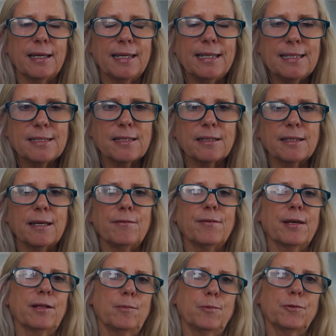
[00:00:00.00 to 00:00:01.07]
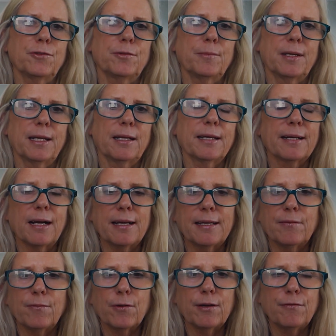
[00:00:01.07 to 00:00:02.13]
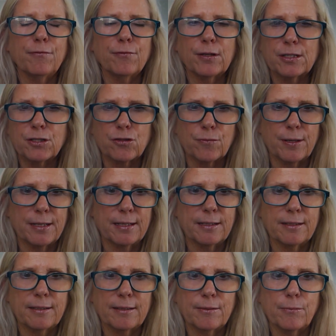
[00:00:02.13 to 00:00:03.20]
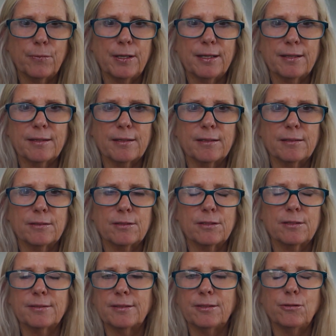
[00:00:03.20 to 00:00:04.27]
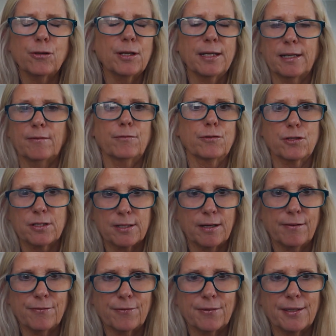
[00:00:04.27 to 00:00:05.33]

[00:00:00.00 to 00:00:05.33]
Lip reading: easily available to me. Like, I get very frustrated with looking for stuff.